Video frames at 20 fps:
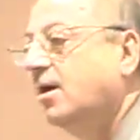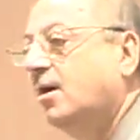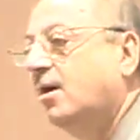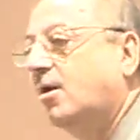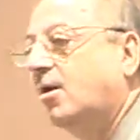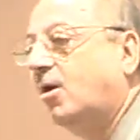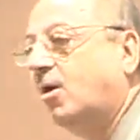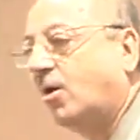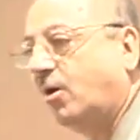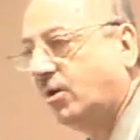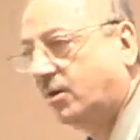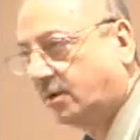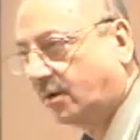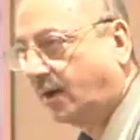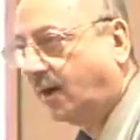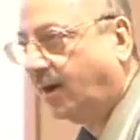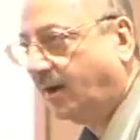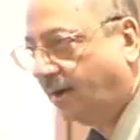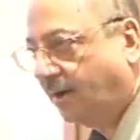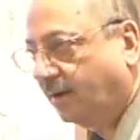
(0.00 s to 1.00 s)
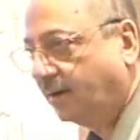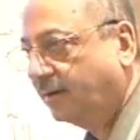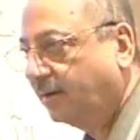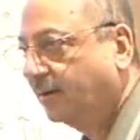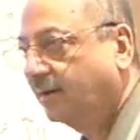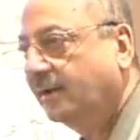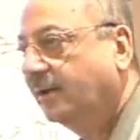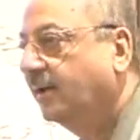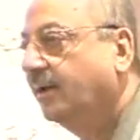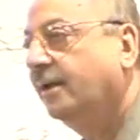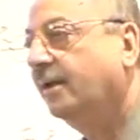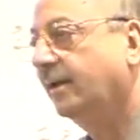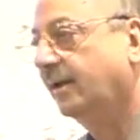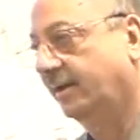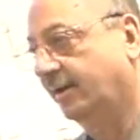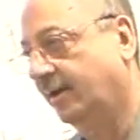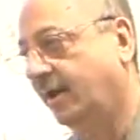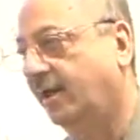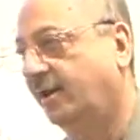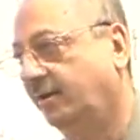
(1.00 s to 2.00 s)
or are in
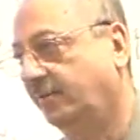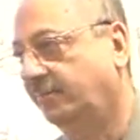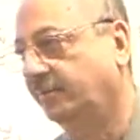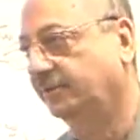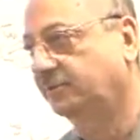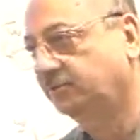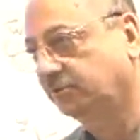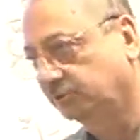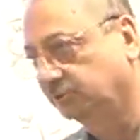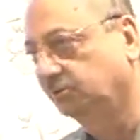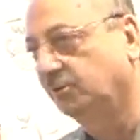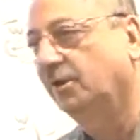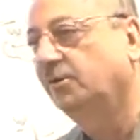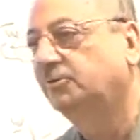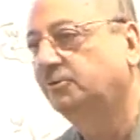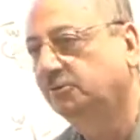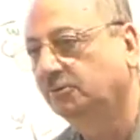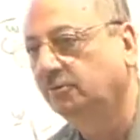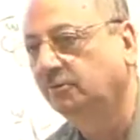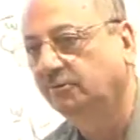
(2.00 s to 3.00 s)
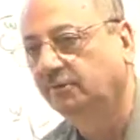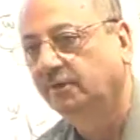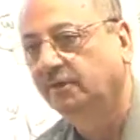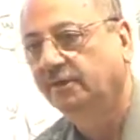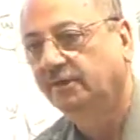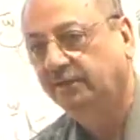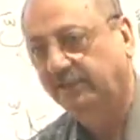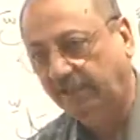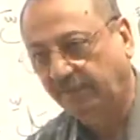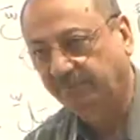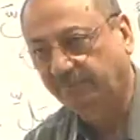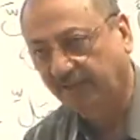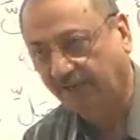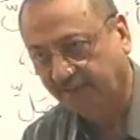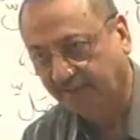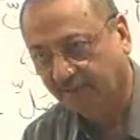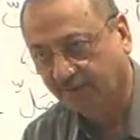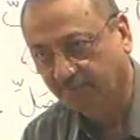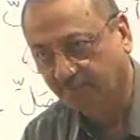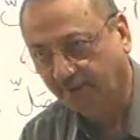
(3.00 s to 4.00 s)
Arabic. So you have to keep that
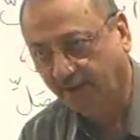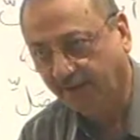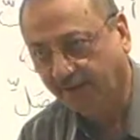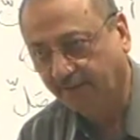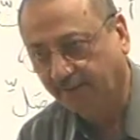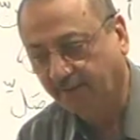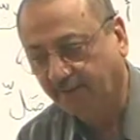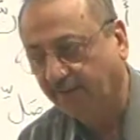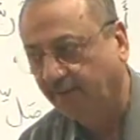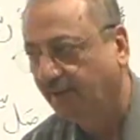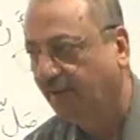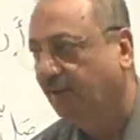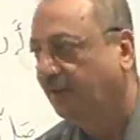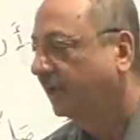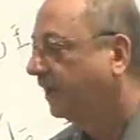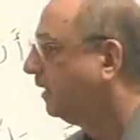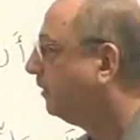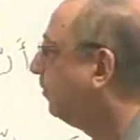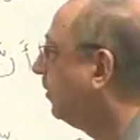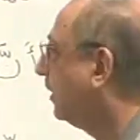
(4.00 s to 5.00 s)
in mind. And what